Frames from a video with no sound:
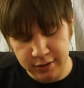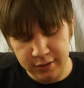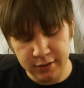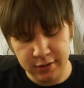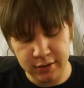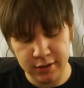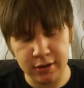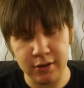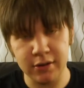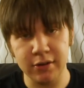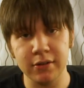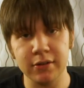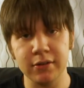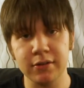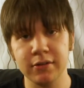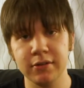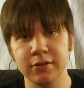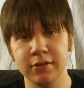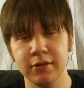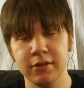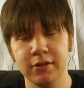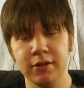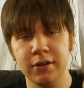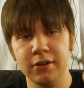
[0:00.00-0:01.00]
Little
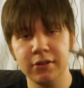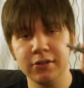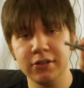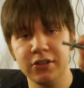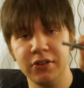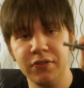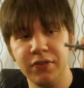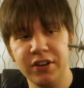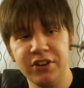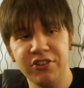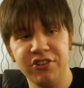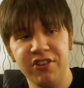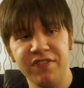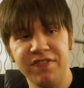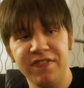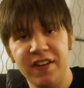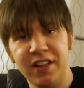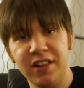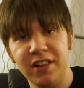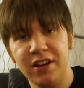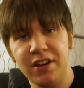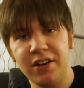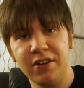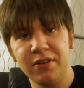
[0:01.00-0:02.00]
syringy
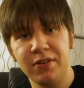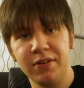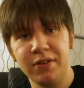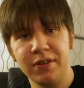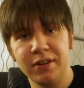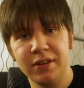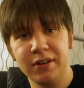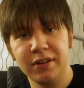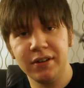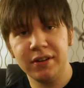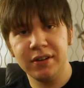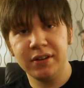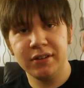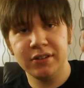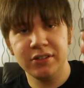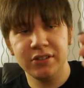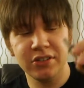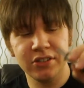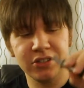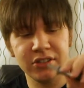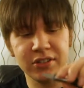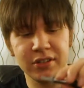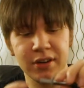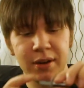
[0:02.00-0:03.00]
fellow.
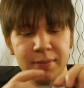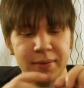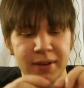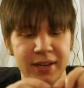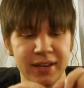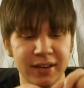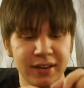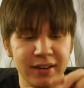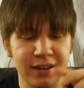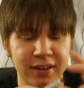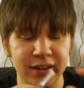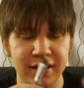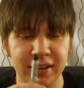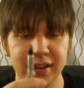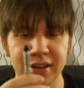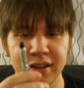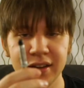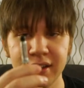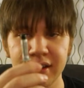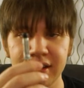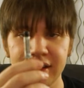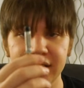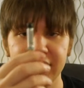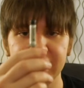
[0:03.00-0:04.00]
Just, I mean,
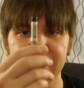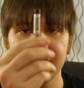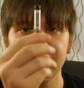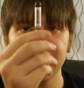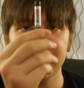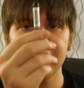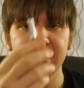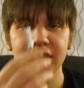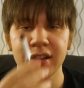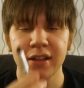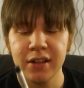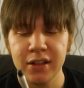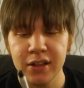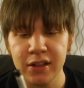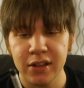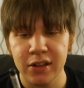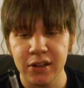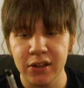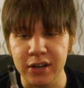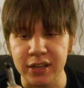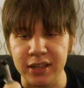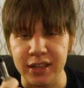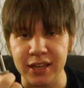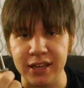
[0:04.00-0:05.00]

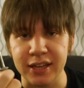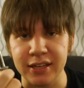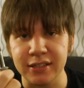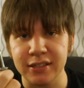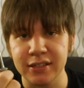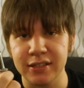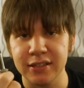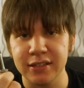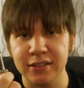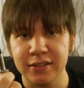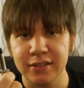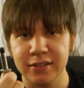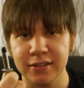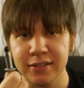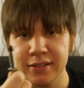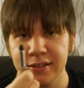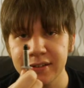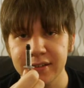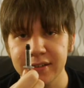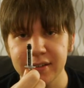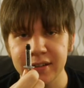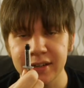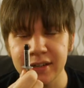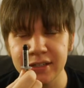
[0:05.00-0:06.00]
look at this.
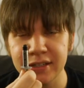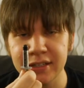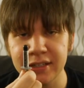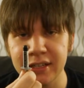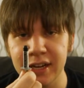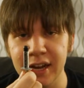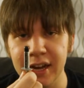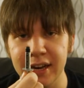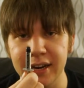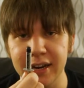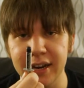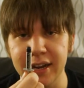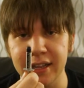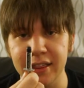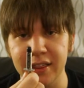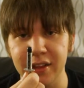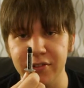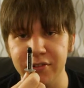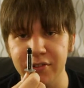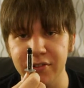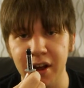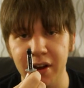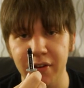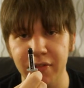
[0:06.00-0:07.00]
It's tiny.
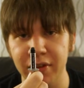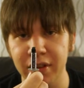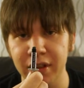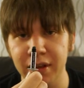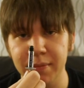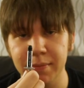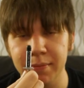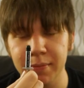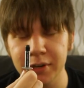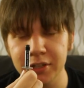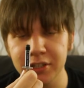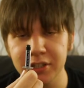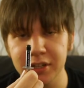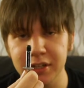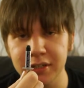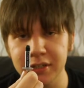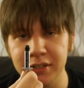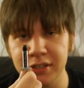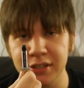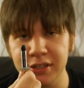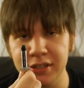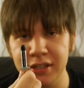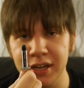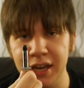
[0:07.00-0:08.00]
There's not really much
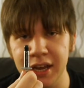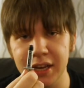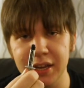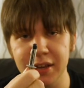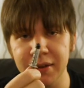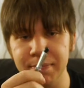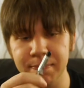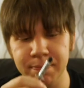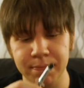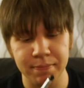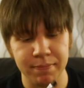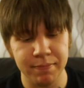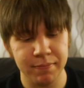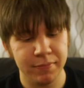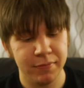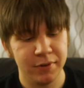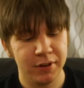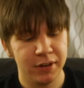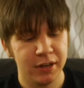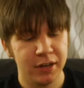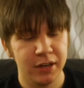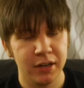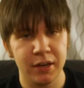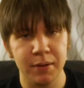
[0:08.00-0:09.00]
else to say. You
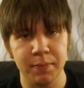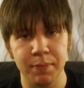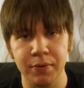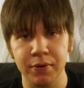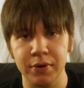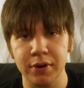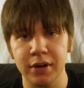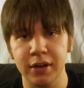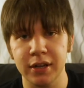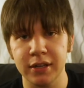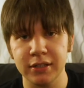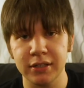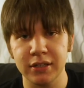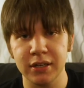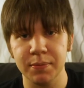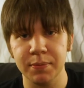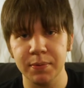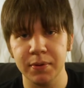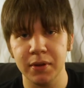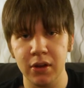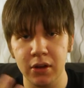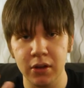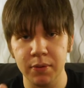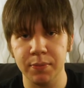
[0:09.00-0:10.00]
put it on the
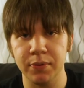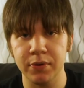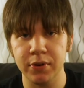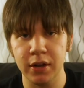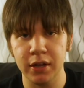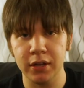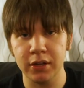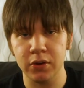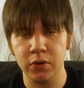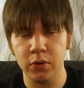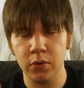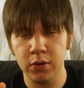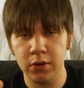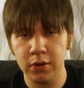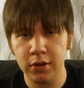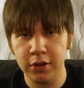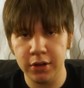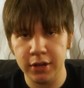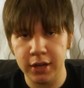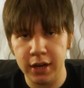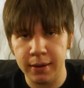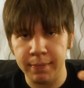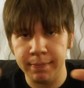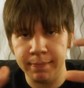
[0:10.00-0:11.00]
CPU, you put it on the cooler,
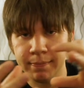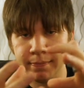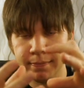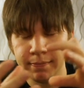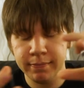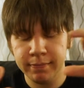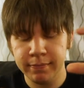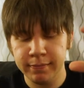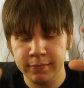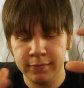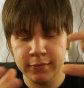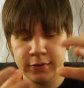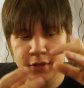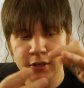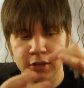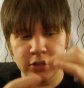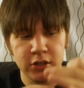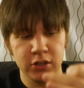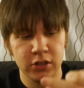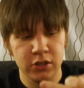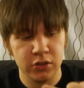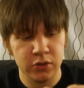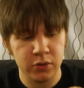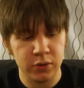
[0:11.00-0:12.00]
you
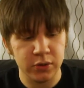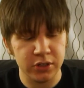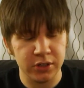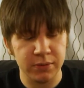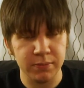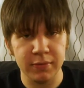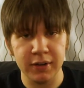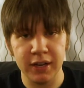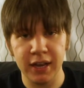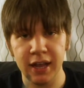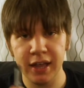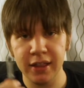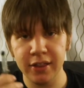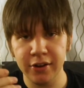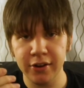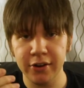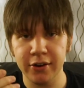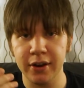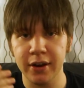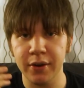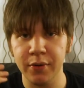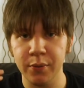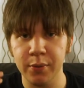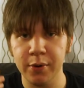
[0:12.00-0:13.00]
squish them together,
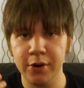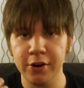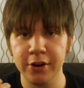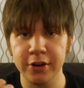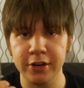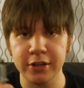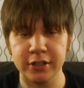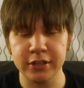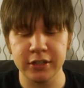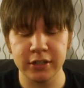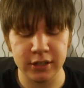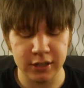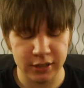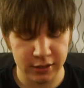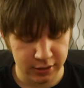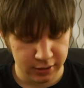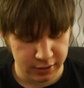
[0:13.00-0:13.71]
it works.